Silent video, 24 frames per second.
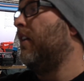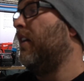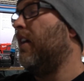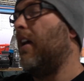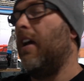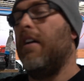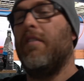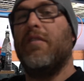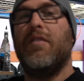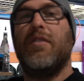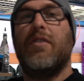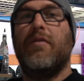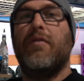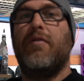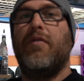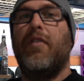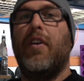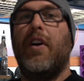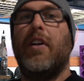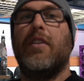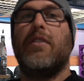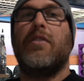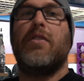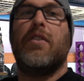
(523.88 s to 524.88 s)
having some
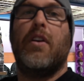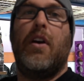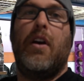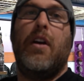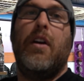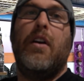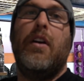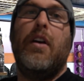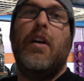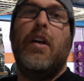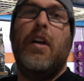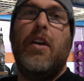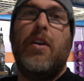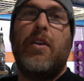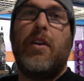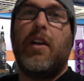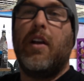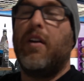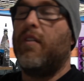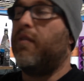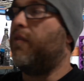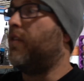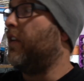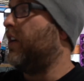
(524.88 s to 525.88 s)
fun. So
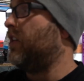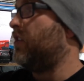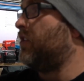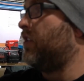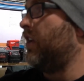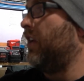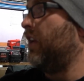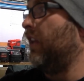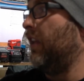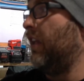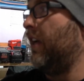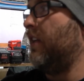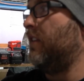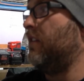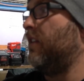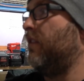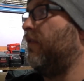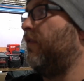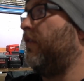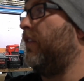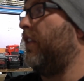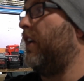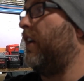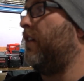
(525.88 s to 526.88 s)
got a fresh set of leads
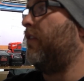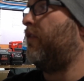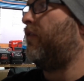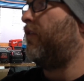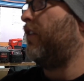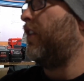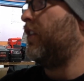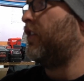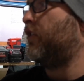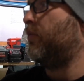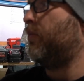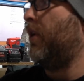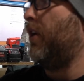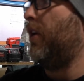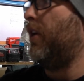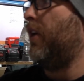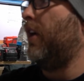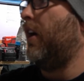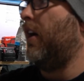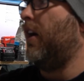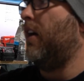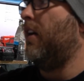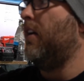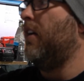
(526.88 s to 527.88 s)
in for that fresh
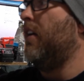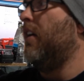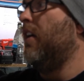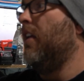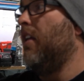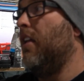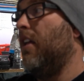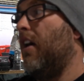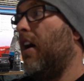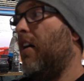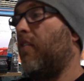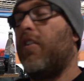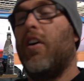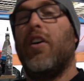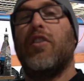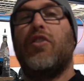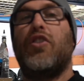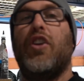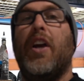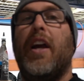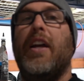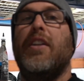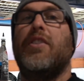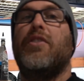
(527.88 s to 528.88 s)
motor. I've got
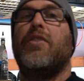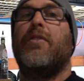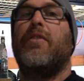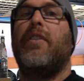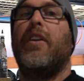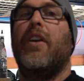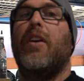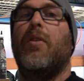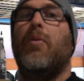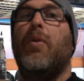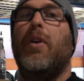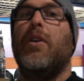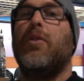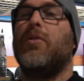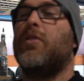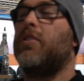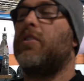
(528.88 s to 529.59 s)
changed the rear wheel